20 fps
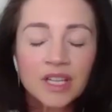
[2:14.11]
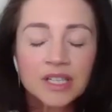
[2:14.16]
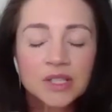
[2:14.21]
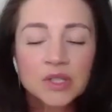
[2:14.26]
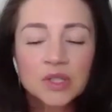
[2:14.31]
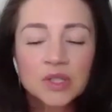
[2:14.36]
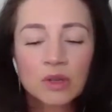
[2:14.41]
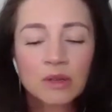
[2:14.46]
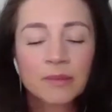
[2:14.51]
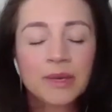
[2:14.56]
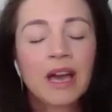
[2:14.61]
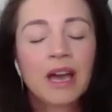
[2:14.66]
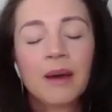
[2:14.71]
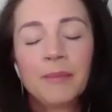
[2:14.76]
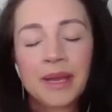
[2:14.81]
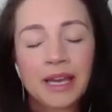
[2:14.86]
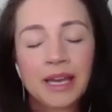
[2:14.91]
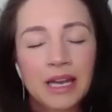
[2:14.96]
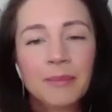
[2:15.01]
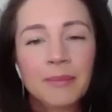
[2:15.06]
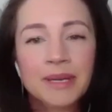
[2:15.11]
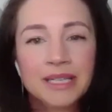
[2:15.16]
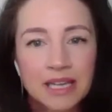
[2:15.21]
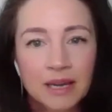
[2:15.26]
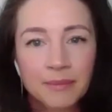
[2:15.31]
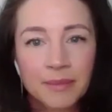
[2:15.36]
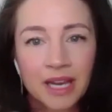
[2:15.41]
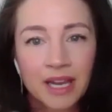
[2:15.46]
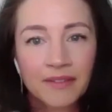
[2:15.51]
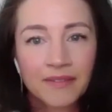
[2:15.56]
So it's really becoming an
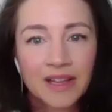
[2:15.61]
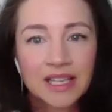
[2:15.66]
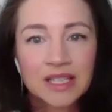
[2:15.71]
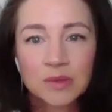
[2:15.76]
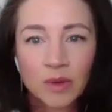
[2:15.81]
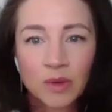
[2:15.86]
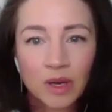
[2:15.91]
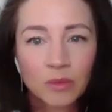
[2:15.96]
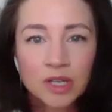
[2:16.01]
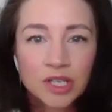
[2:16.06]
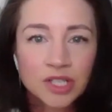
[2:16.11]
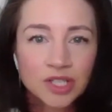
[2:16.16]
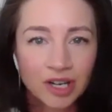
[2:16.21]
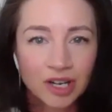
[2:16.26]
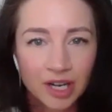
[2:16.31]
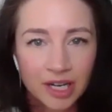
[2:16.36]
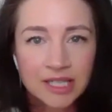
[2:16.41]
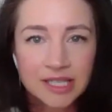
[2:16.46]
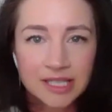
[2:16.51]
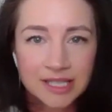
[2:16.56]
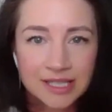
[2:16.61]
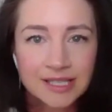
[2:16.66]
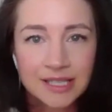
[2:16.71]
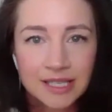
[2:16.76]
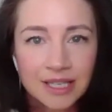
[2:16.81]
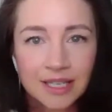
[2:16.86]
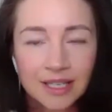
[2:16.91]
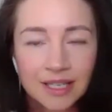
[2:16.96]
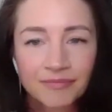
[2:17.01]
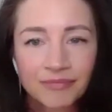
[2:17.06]
epidemic, and that's what we're starting to
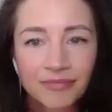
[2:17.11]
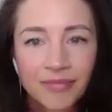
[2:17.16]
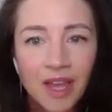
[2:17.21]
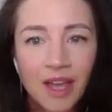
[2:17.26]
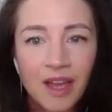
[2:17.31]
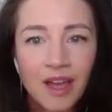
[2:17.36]
see.